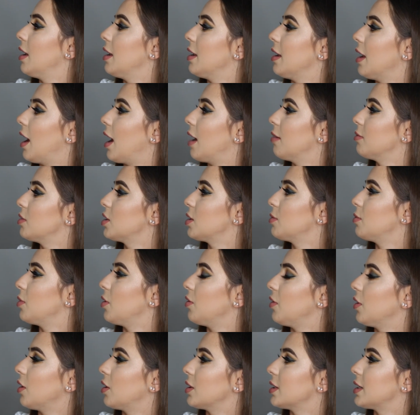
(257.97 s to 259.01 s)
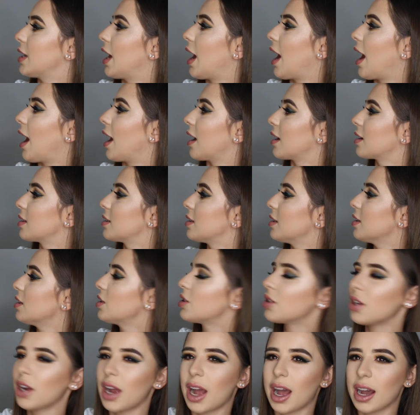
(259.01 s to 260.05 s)
Now I'm just moving on to
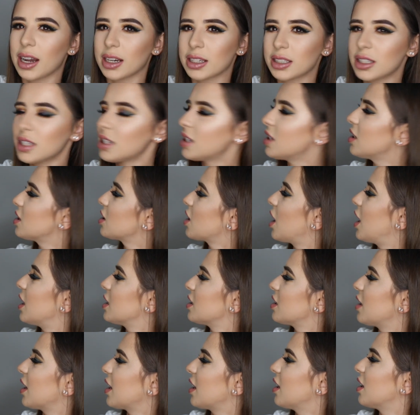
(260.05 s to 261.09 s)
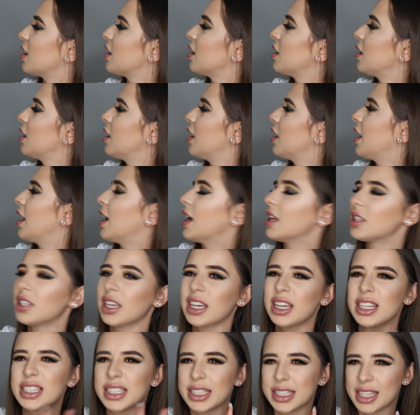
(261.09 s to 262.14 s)
Axis. So Axis is kind of like it's
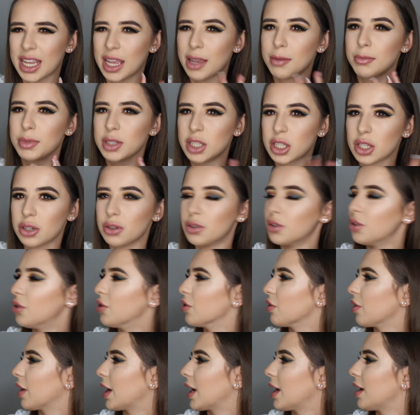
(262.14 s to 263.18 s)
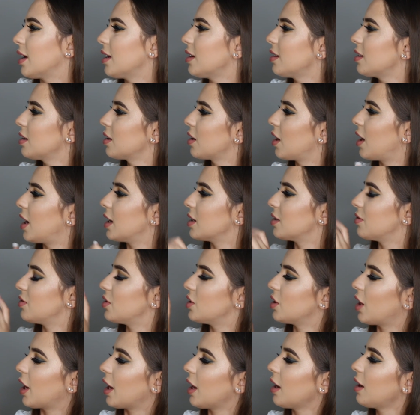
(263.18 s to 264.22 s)
like a deep teal green kind of
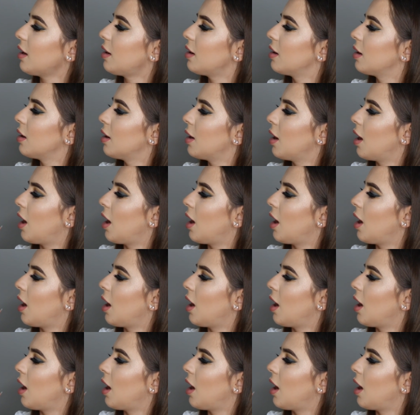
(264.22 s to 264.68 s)
shade.